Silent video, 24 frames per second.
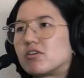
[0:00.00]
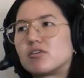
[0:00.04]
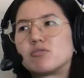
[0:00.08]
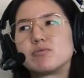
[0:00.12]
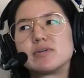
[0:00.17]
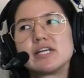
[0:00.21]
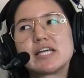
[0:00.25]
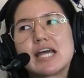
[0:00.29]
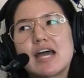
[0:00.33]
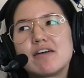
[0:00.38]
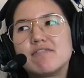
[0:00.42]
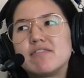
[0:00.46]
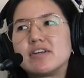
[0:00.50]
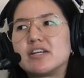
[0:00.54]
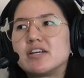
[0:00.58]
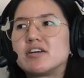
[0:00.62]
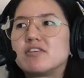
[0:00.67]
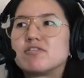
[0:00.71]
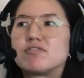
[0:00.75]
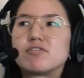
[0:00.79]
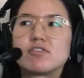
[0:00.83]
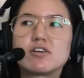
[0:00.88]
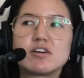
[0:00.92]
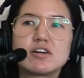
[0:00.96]
or a recap
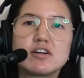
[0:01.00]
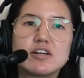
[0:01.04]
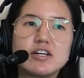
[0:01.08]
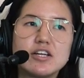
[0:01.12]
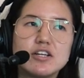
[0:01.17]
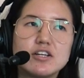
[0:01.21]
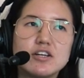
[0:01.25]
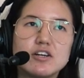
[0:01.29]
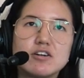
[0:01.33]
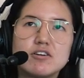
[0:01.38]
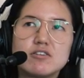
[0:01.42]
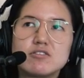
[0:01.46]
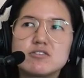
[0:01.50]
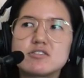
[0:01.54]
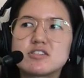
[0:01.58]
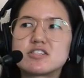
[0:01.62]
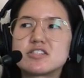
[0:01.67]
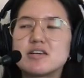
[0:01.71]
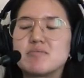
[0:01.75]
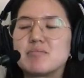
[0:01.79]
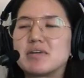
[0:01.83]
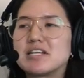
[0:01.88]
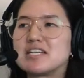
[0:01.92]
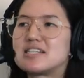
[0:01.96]
video for you know
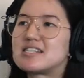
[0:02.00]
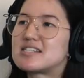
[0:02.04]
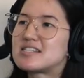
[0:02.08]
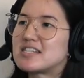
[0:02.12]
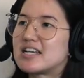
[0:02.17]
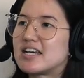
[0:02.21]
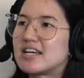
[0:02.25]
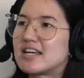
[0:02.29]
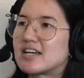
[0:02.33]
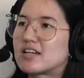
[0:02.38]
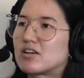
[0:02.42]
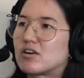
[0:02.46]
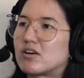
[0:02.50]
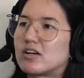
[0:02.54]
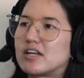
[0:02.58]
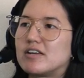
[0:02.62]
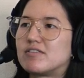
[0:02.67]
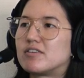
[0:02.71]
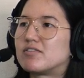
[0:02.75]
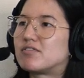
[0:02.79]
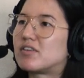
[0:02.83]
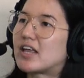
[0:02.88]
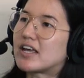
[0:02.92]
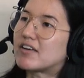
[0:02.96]
somebody sick or
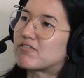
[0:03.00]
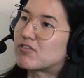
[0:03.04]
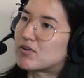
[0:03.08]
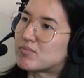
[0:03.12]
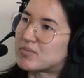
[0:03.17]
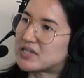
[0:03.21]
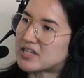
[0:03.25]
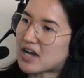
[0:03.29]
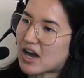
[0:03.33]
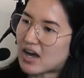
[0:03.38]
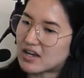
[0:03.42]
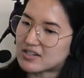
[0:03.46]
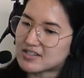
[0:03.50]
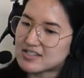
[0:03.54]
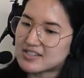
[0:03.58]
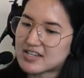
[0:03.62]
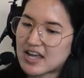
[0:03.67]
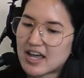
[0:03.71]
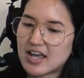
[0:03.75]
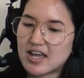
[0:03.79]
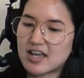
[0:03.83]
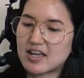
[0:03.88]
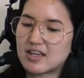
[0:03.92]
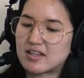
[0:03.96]
even like for
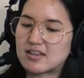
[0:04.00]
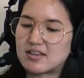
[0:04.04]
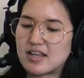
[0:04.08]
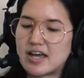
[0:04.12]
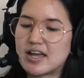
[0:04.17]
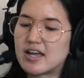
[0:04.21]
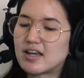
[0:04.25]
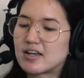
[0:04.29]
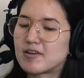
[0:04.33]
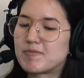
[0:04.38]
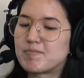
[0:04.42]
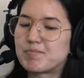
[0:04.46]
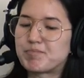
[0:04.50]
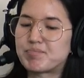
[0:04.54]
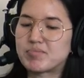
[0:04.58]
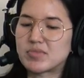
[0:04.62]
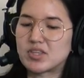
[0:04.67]
Beyonce, like